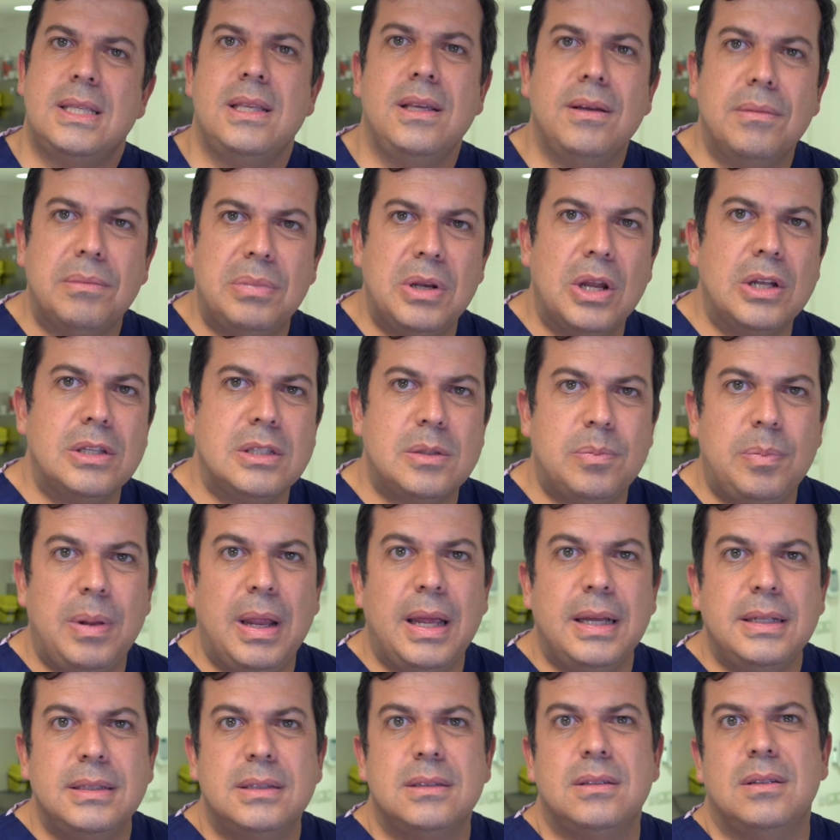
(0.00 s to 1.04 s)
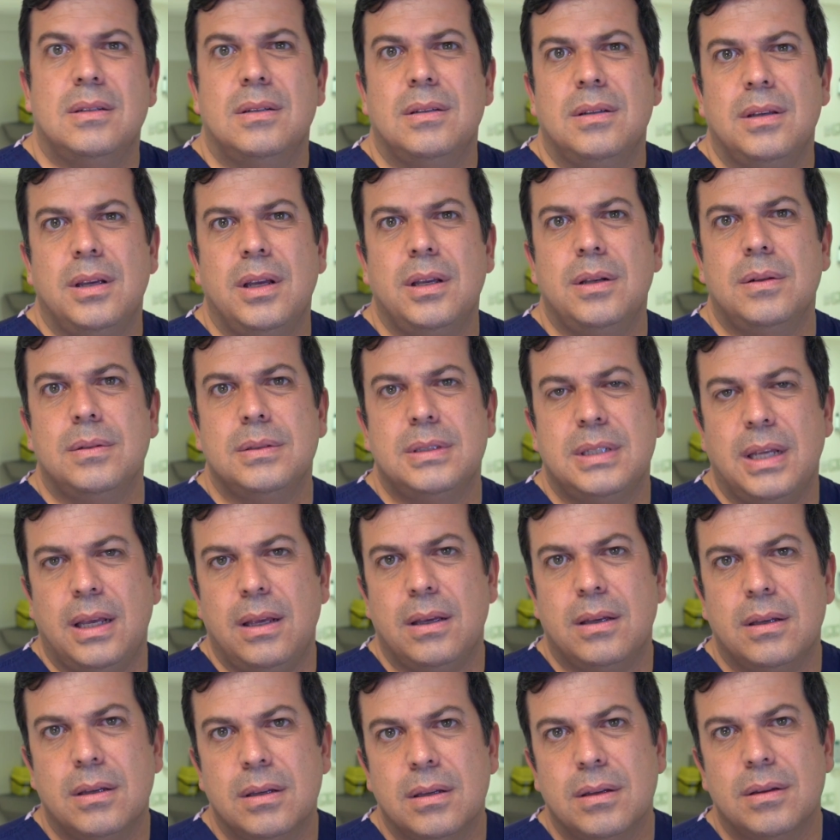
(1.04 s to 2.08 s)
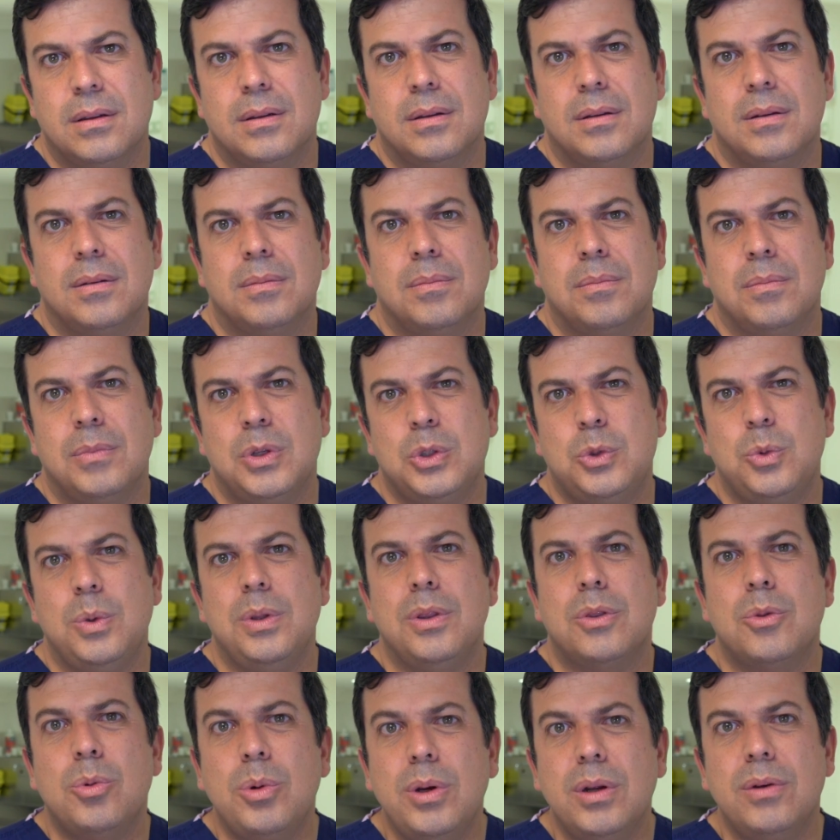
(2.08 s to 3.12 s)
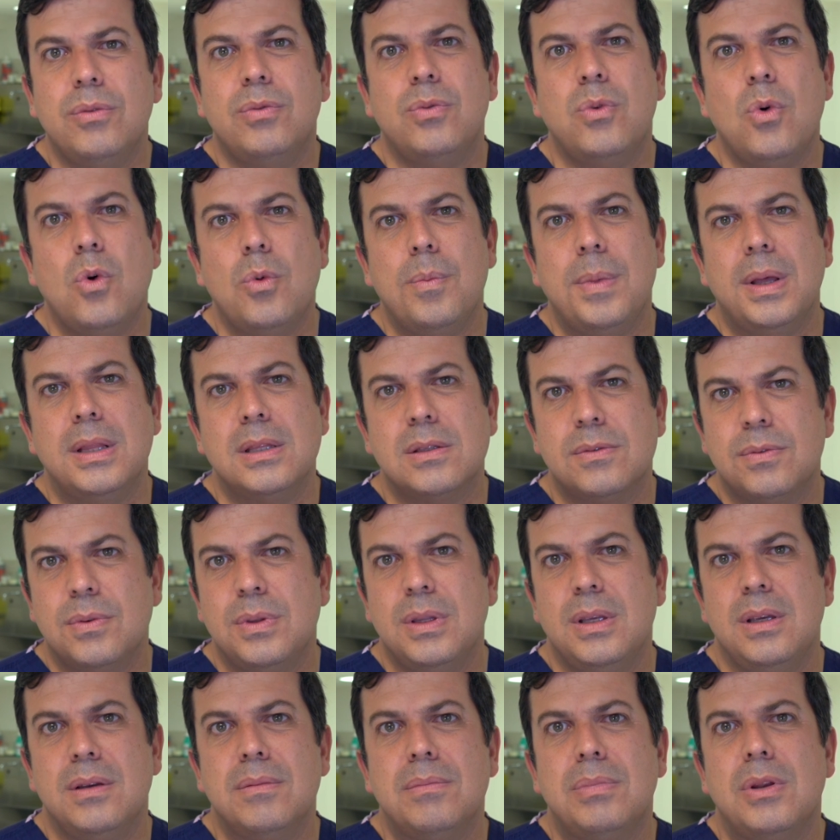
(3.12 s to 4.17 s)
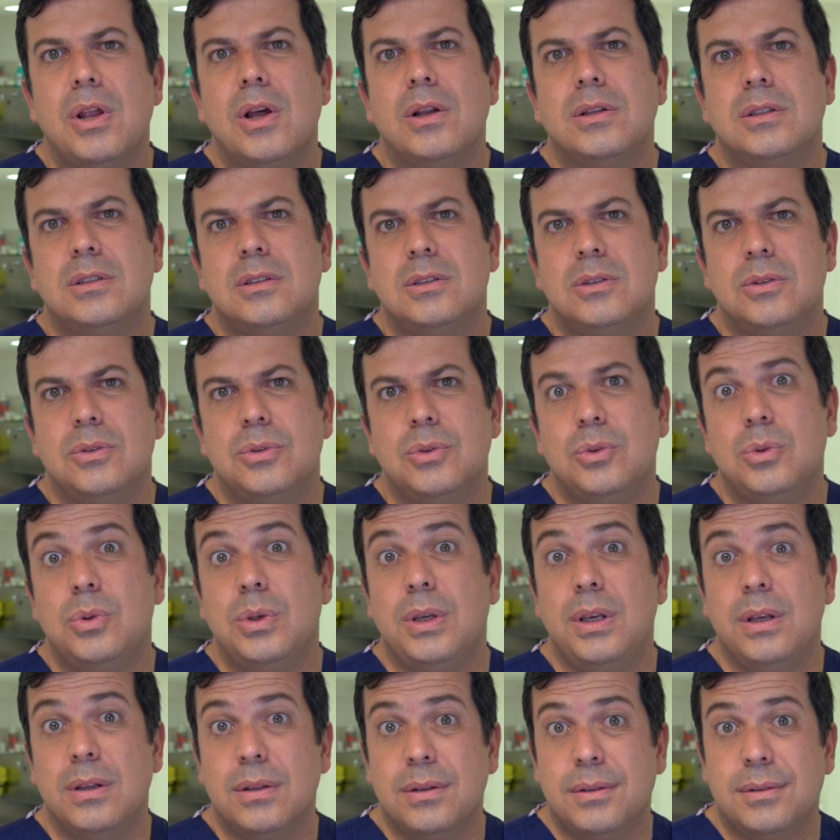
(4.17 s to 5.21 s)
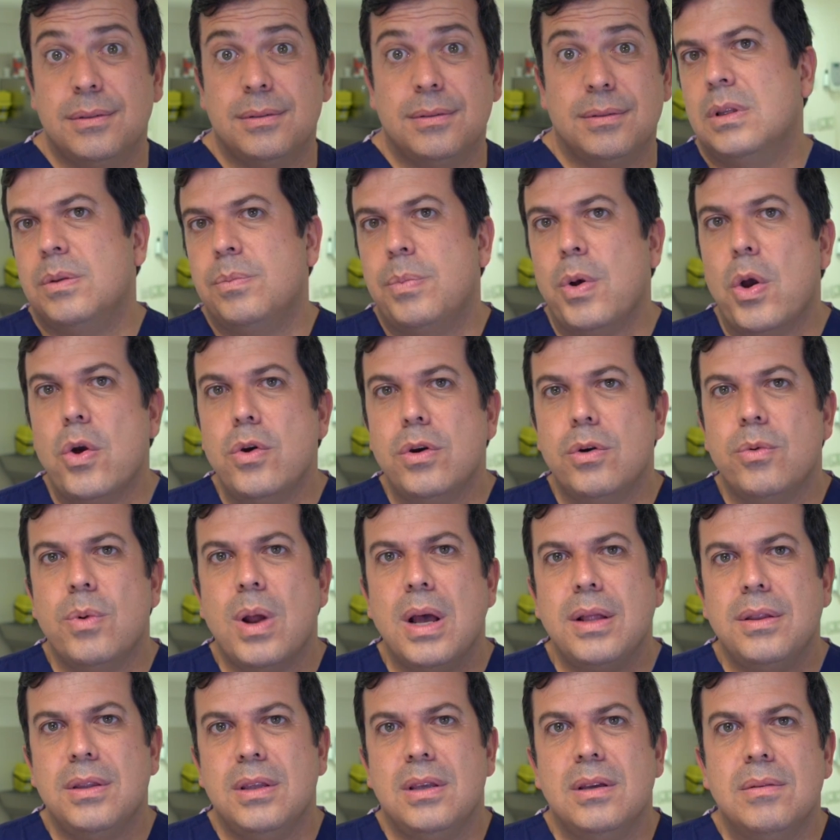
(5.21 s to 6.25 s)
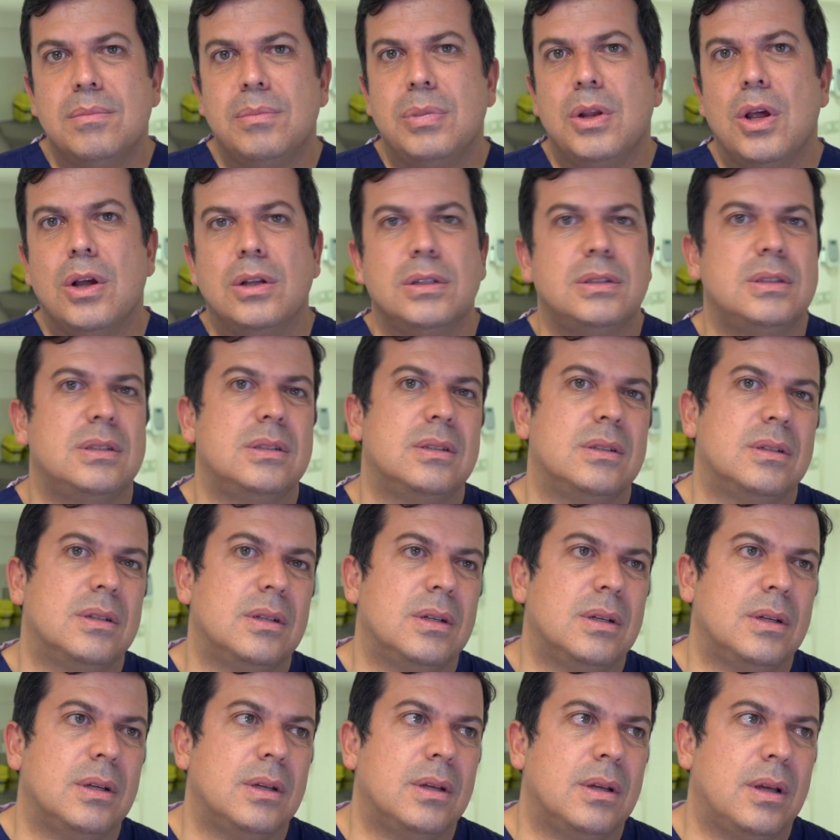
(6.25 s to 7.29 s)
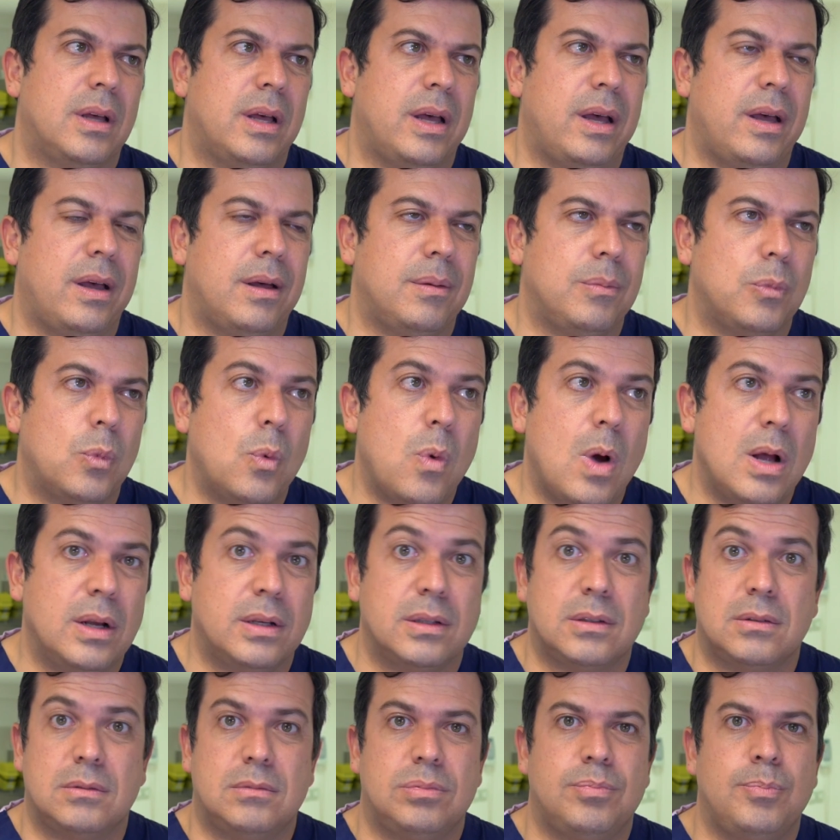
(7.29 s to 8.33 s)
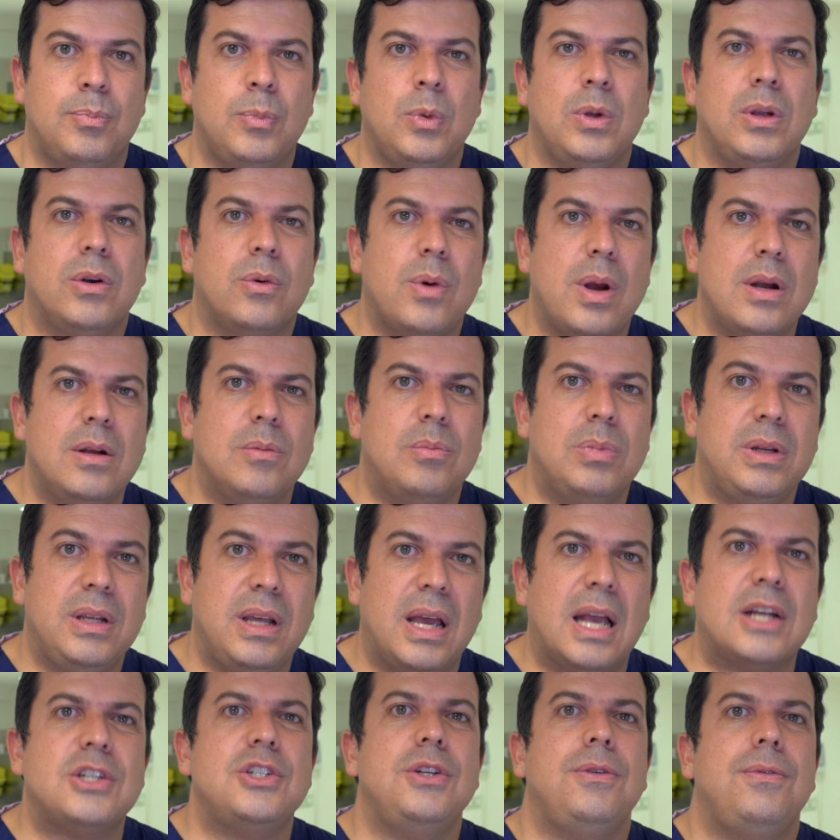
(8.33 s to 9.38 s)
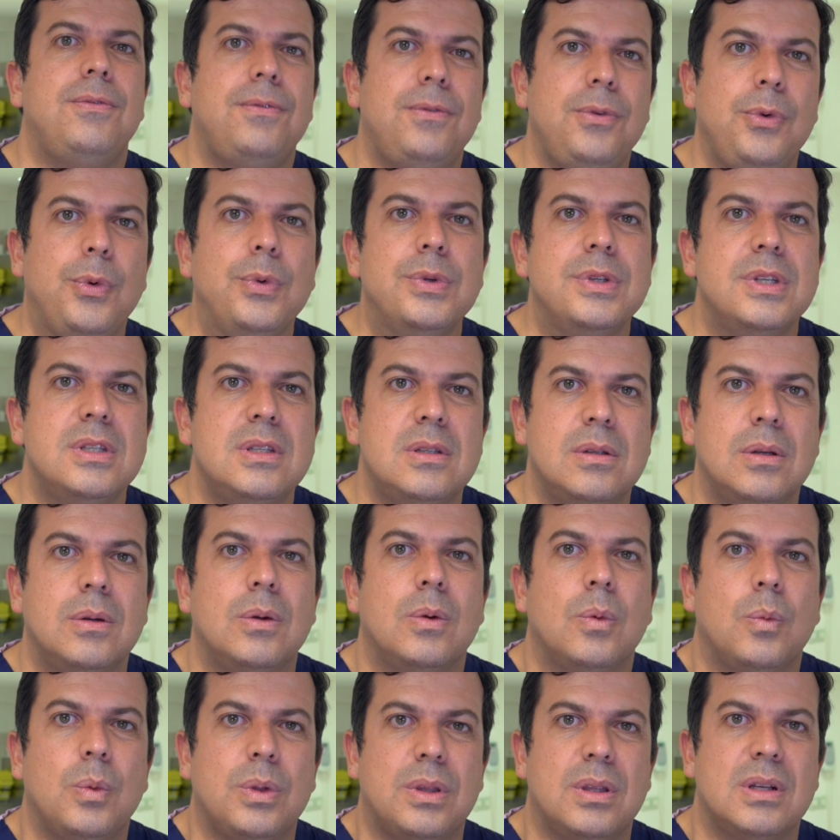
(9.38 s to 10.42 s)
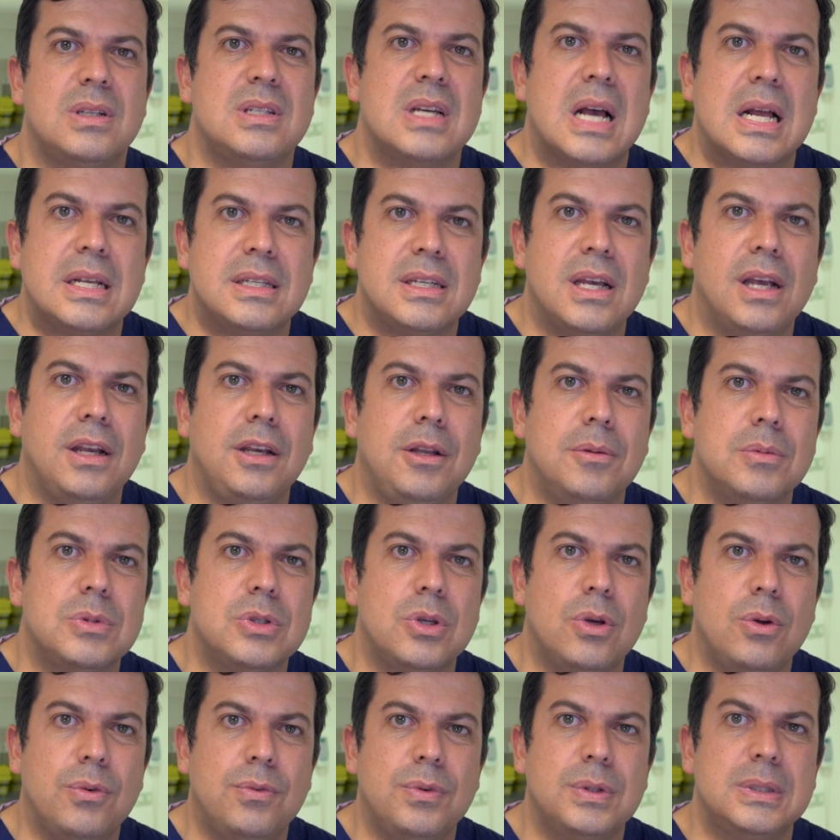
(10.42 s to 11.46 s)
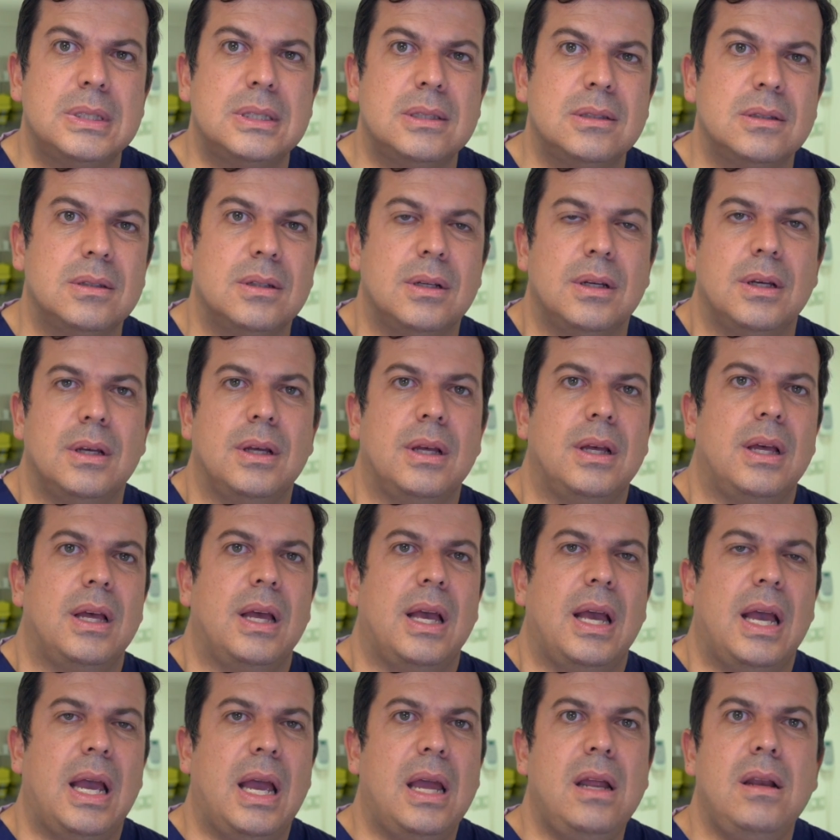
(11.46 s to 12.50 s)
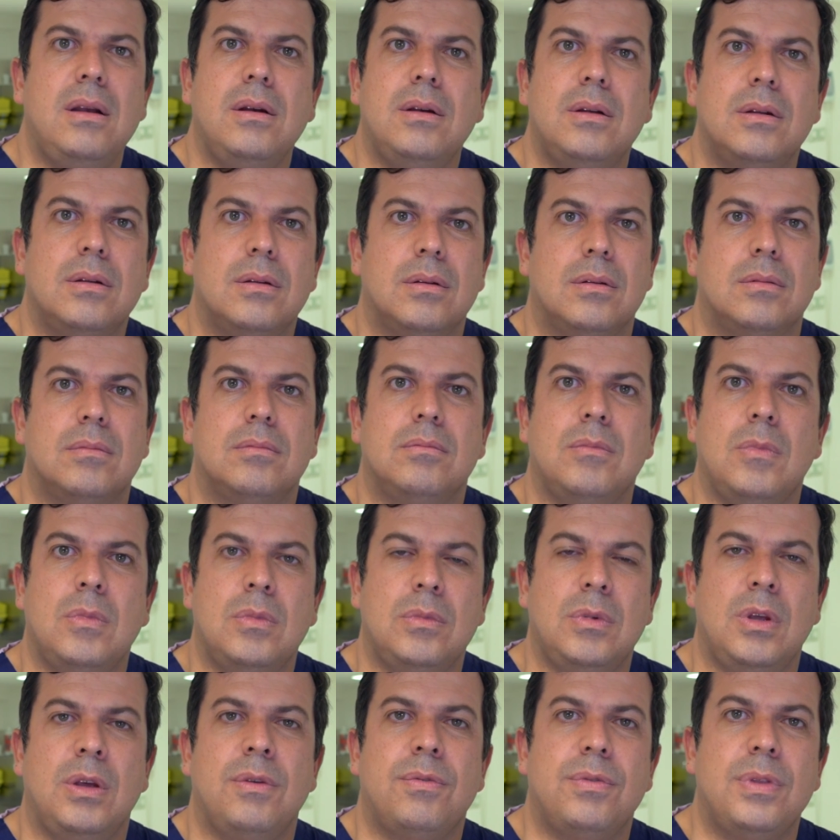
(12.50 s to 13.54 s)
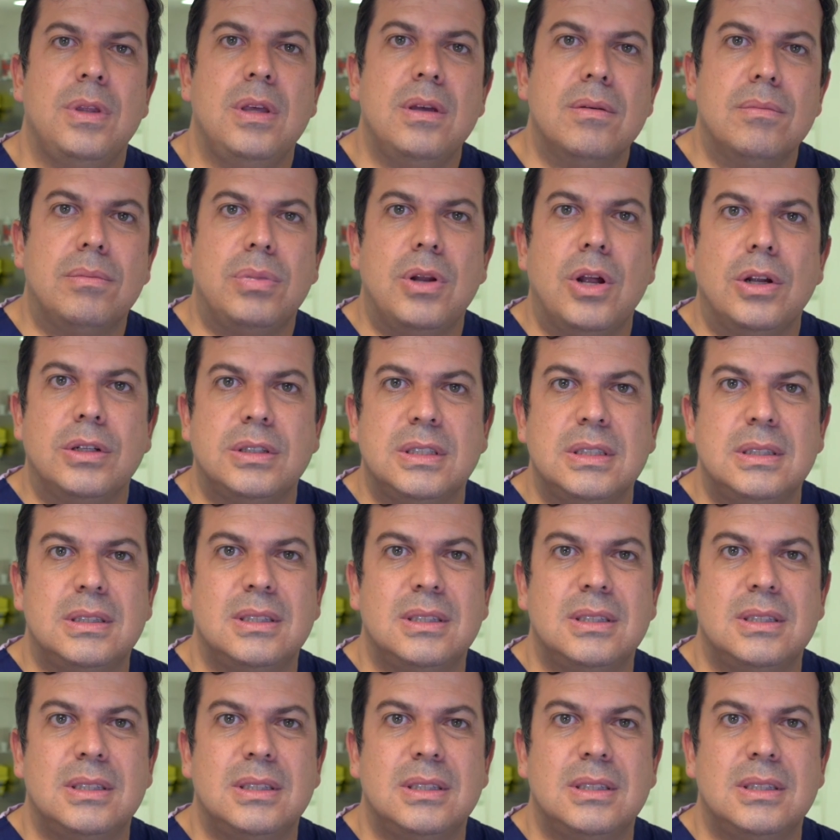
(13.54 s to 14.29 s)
the implant's placed, it'll take between three and four months for the implant to heal. The bone around the implant um, quite incredibly actually fuses with the titanium surface. And if the implant is